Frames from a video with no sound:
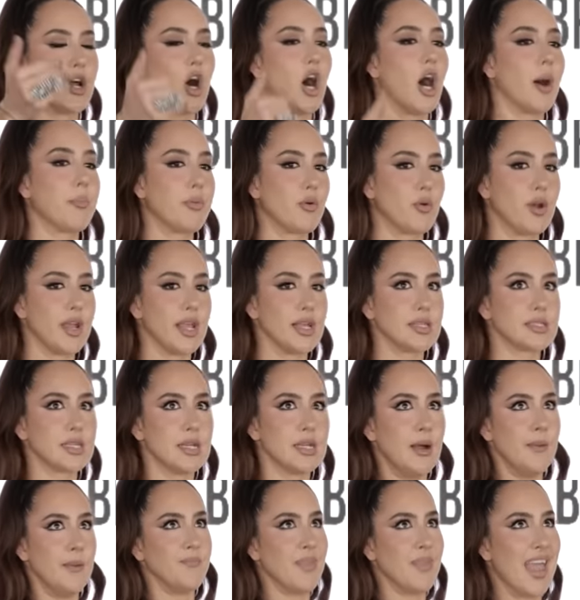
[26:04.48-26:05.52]
that operate
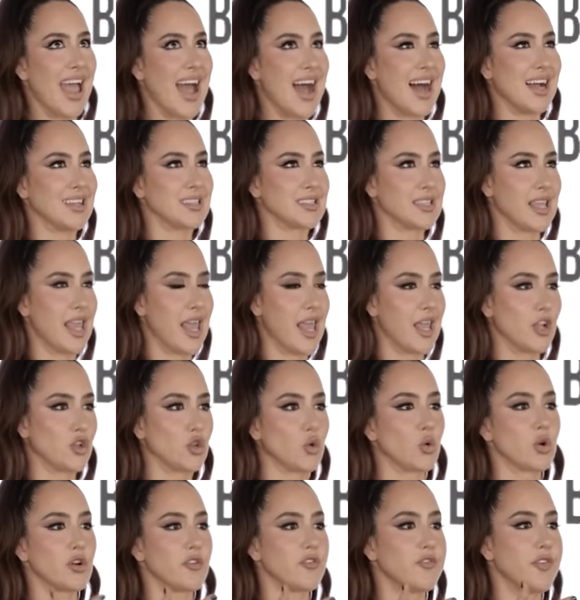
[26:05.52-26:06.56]
as a
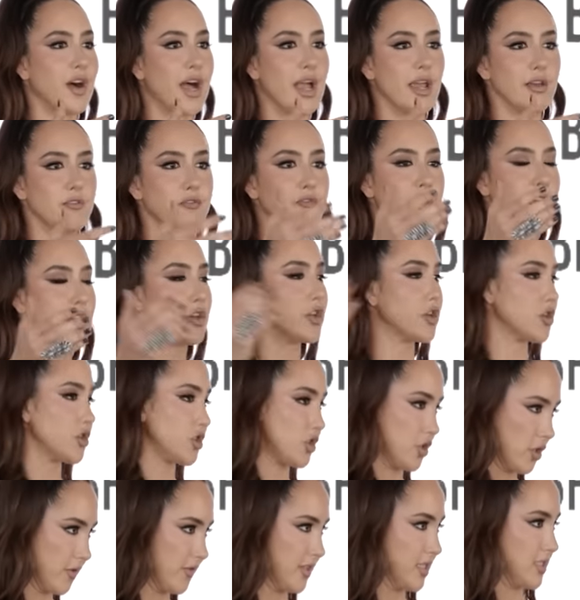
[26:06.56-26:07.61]
glorified vendor
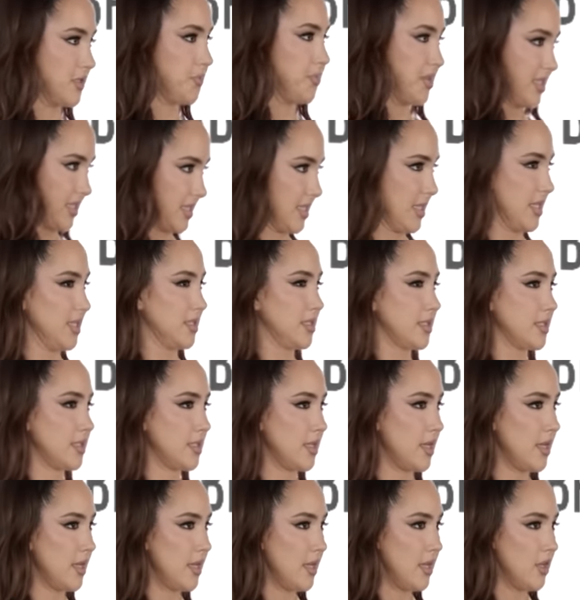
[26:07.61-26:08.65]
service
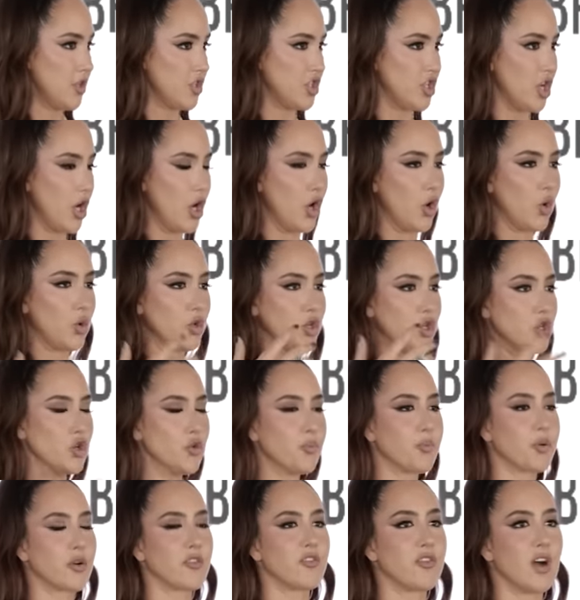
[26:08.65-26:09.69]
business. So
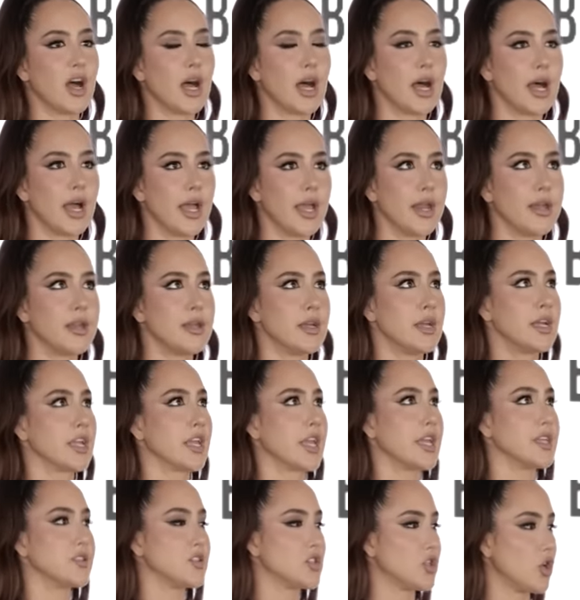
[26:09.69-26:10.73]
you provide
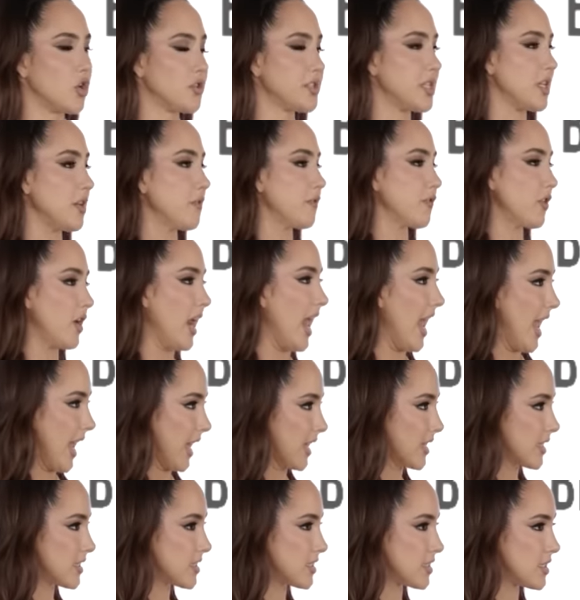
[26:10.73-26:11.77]
consulting for X,
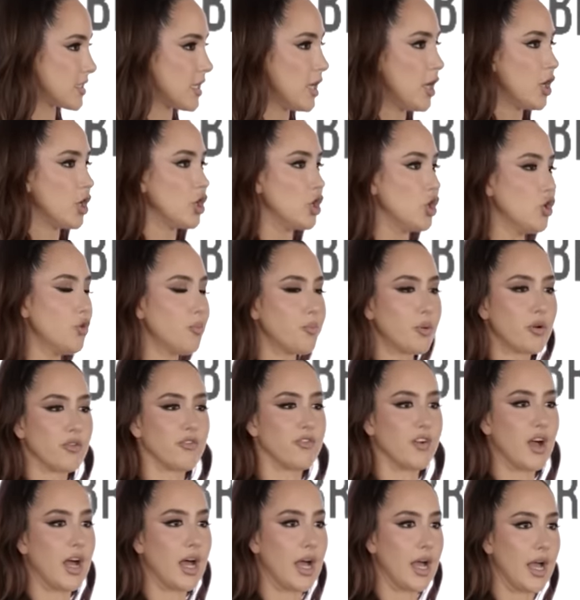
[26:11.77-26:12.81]
you
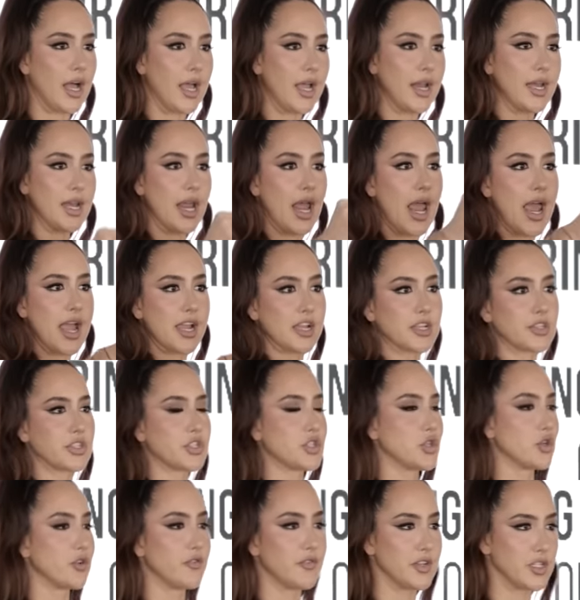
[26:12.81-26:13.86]
provide X
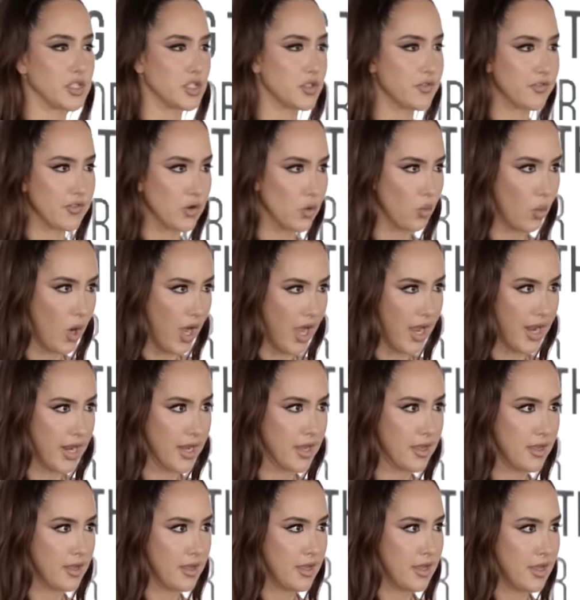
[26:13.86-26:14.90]
service for Y.
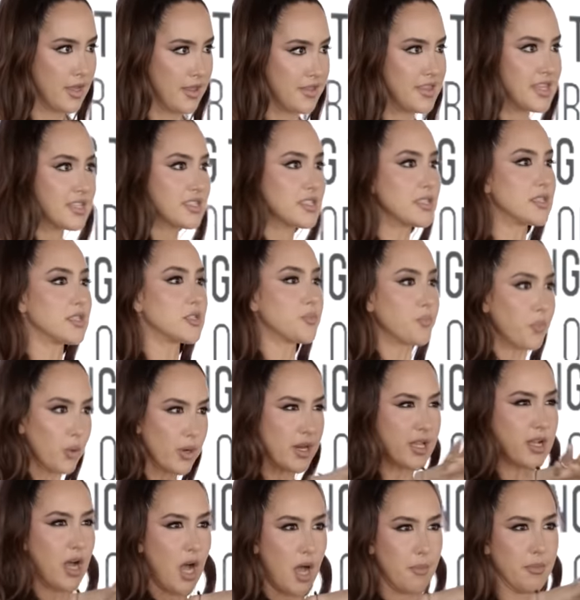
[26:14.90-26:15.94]
This is
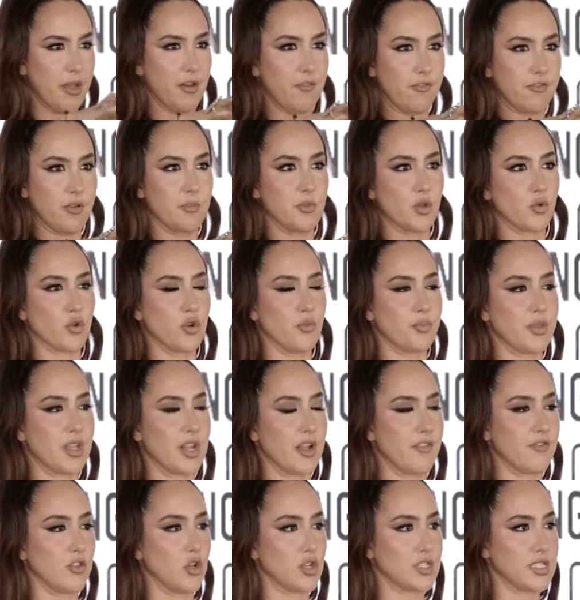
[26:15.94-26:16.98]
pretty common from the group
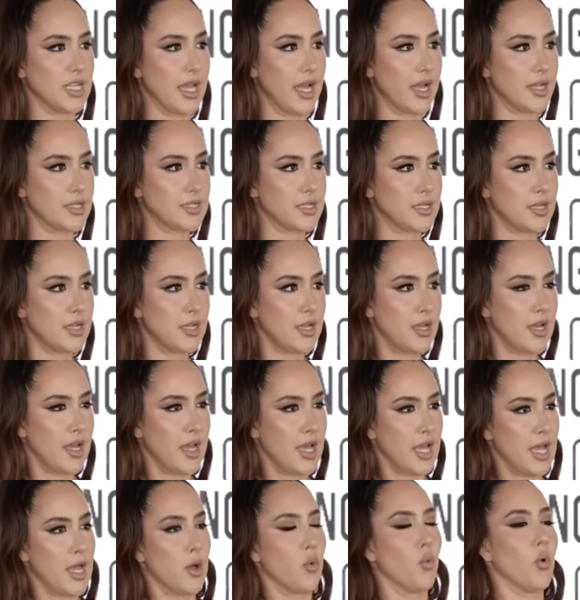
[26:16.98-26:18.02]
that I've looked at.
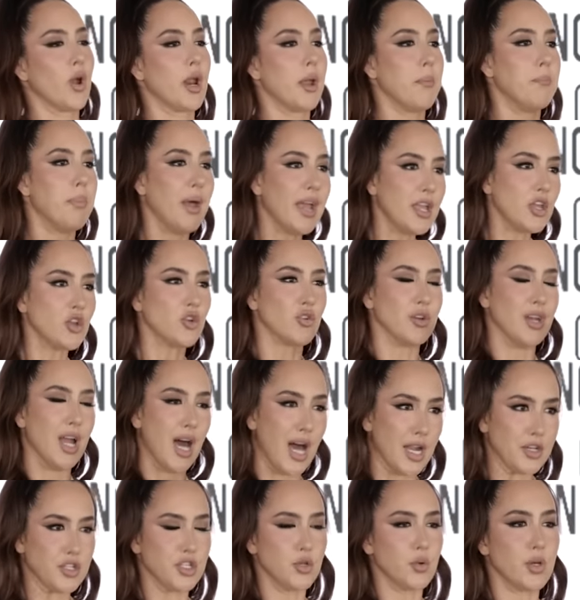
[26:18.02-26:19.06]
What I bet you're
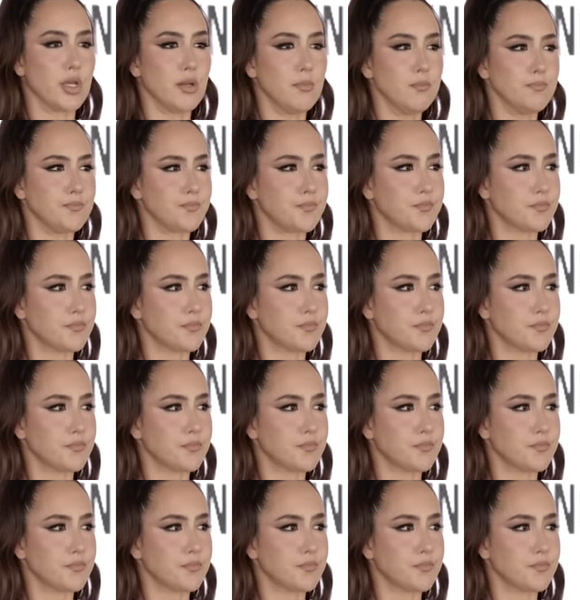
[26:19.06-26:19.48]
not doing